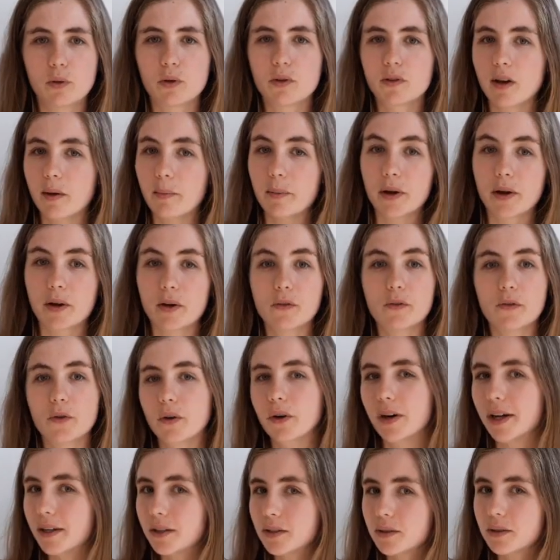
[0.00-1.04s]
a topic of your
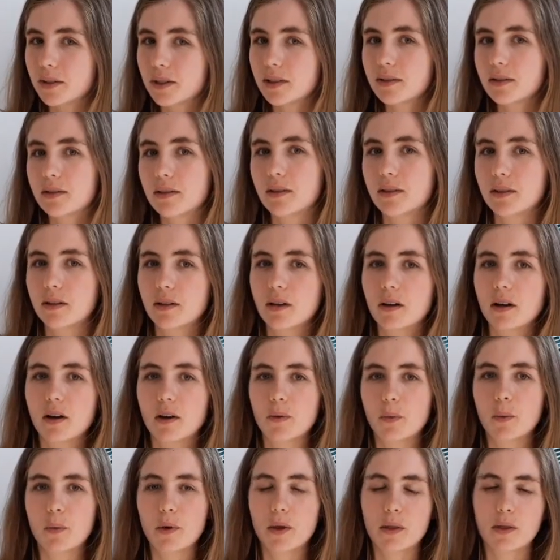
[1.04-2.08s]
interest
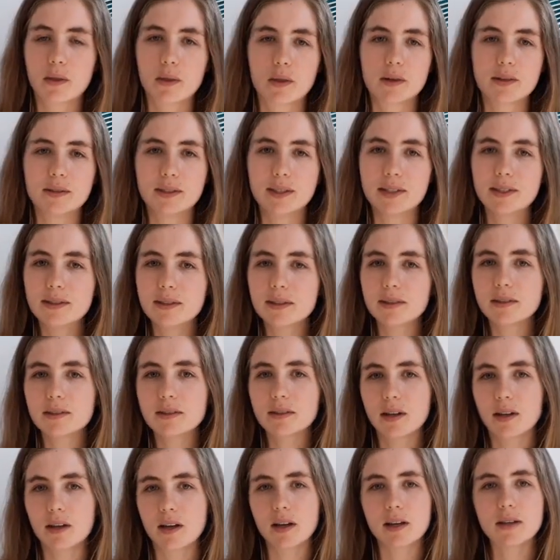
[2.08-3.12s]
with the thesis
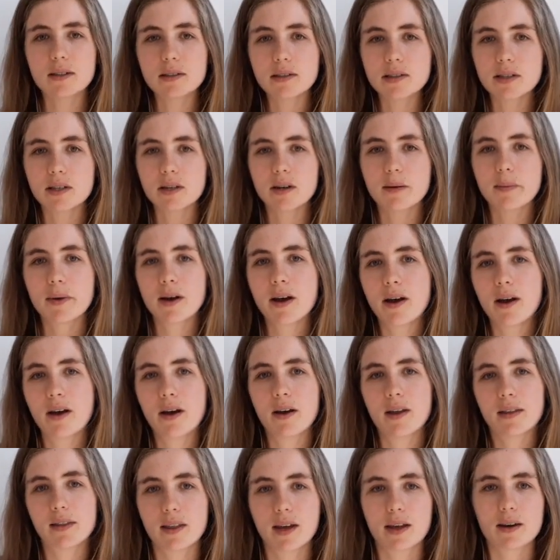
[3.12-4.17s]
and the internship.
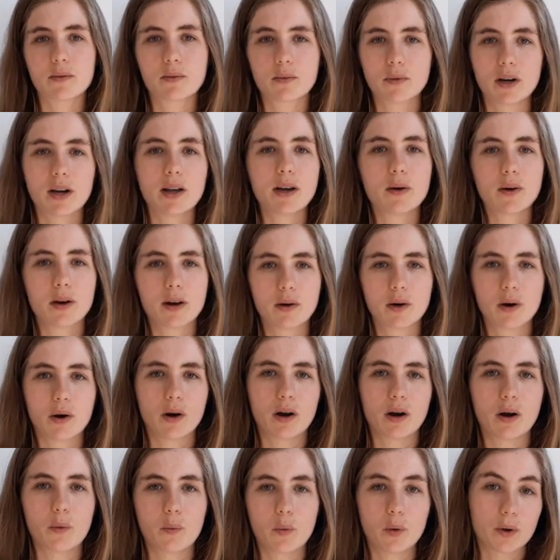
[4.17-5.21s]
That really
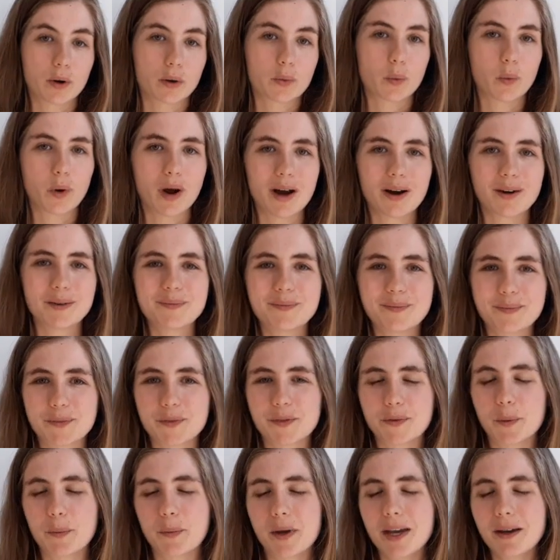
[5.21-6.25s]
worked well
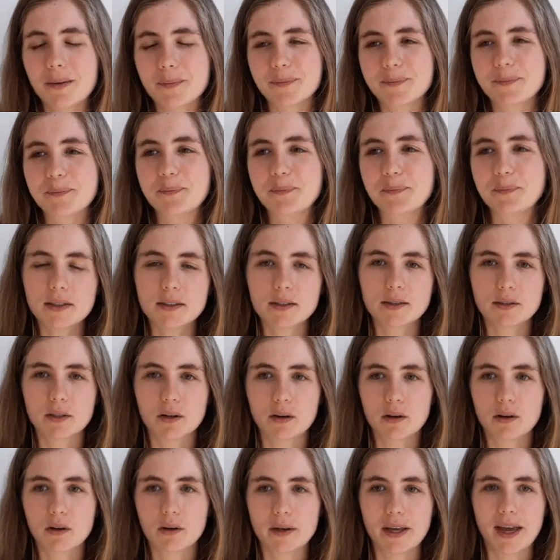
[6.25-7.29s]
for me.
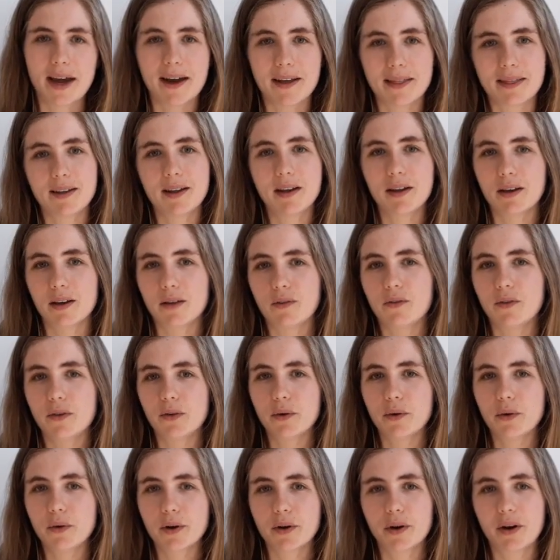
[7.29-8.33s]
So yeah, I think if
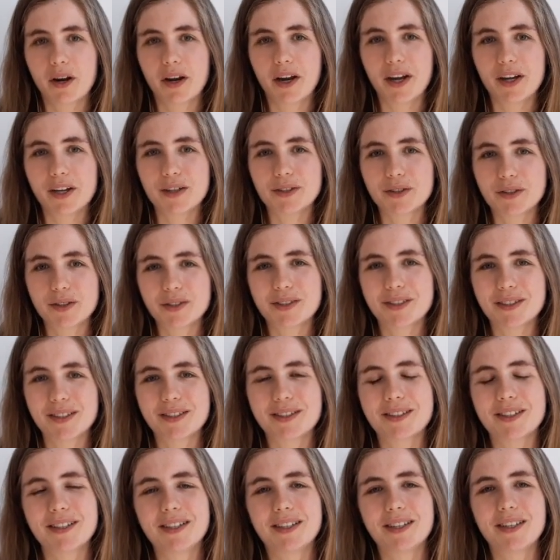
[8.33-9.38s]
you're
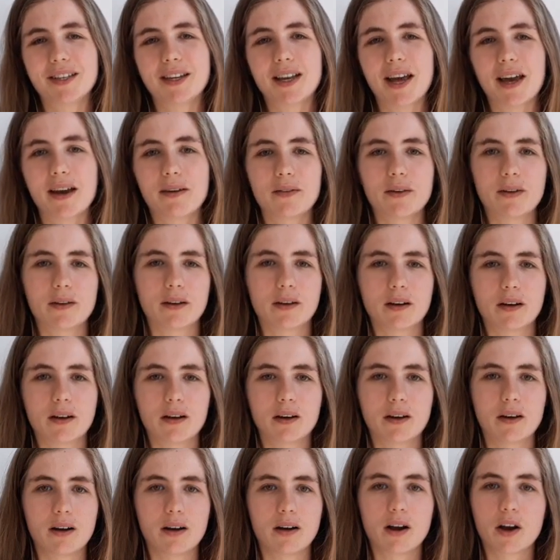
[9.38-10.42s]
interested in having
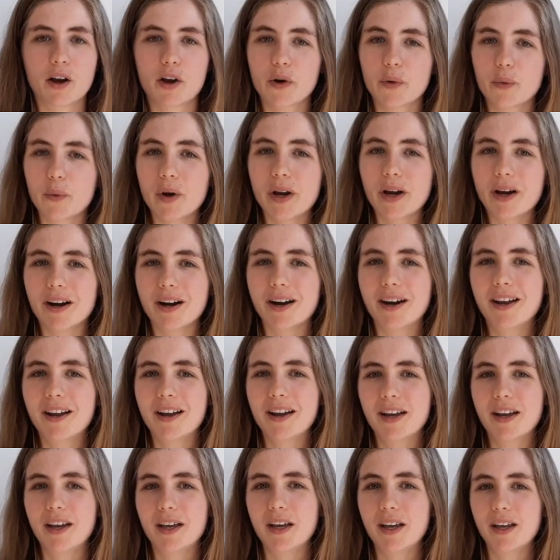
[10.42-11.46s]
a career
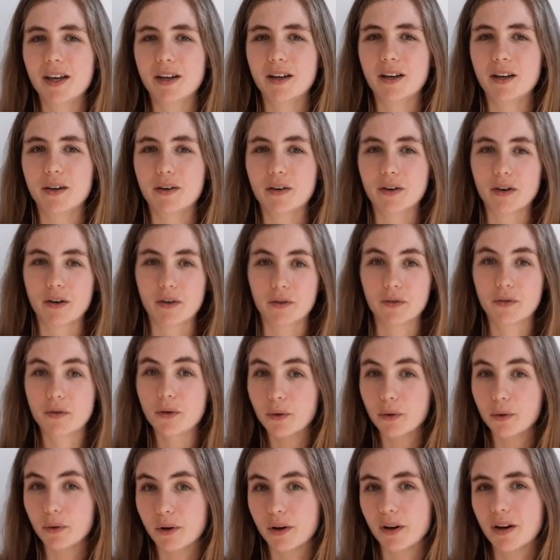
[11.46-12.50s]
in
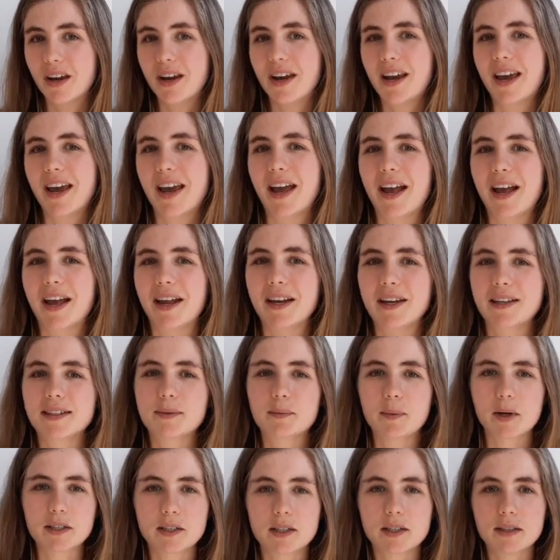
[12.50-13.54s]
food, and
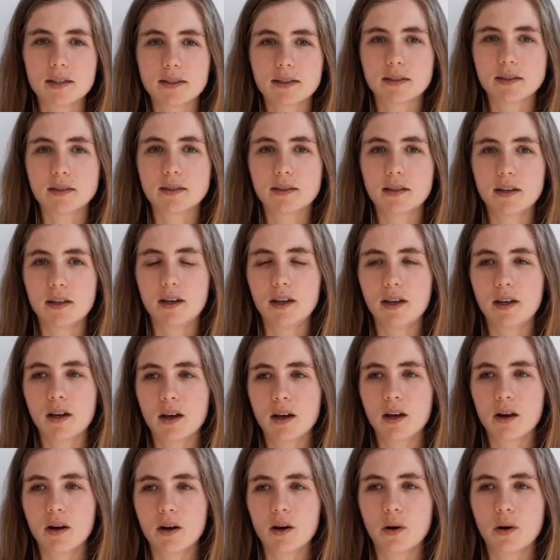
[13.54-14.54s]
especially to see